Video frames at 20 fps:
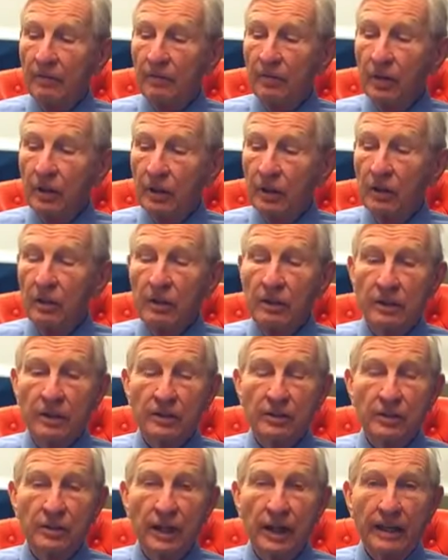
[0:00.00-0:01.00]
And for
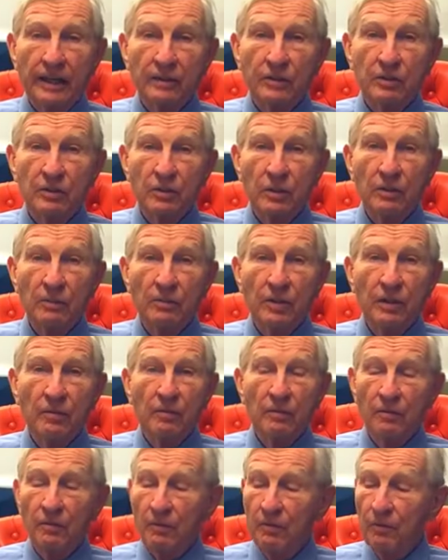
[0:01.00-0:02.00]
goodness sakes,
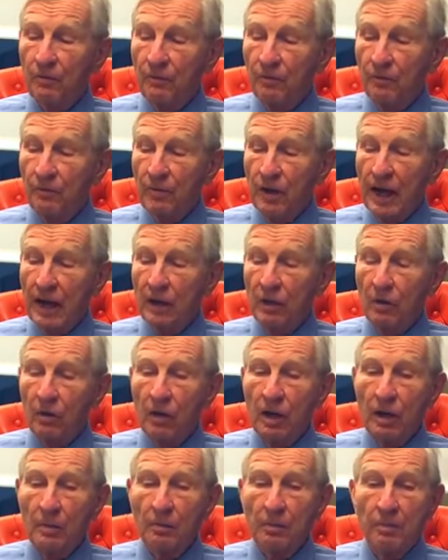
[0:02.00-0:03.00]

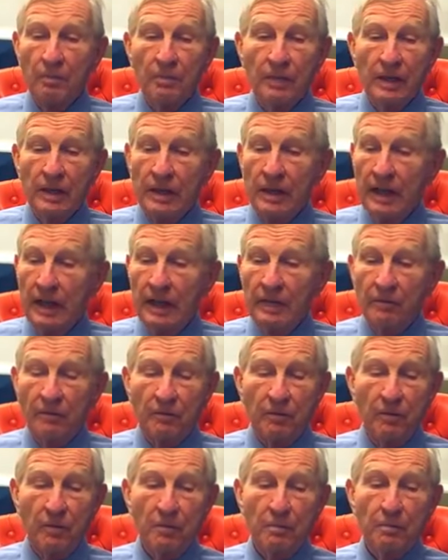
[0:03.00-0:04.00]
follow up
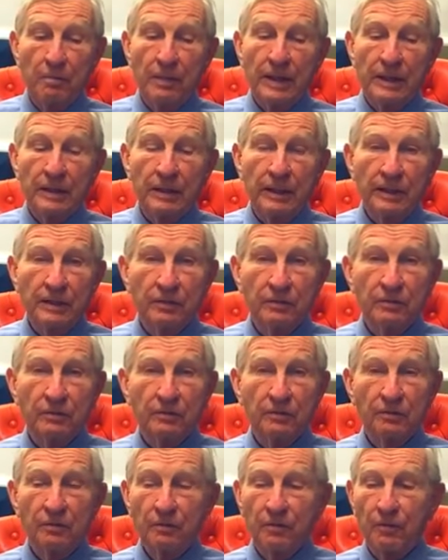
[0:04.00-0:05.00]
and forbid
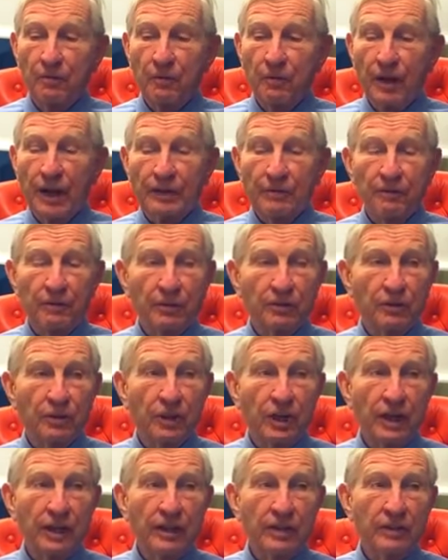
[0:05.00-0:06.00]
these
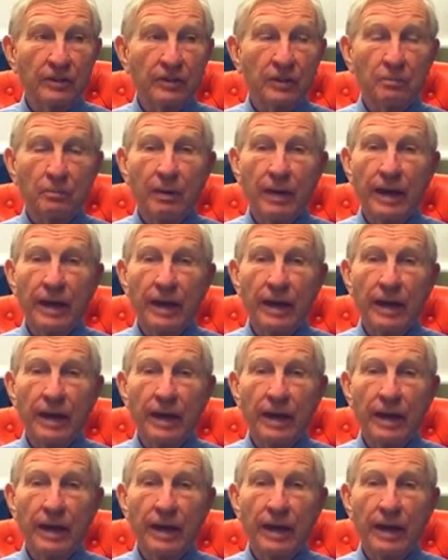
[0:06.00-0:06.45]
frightful chains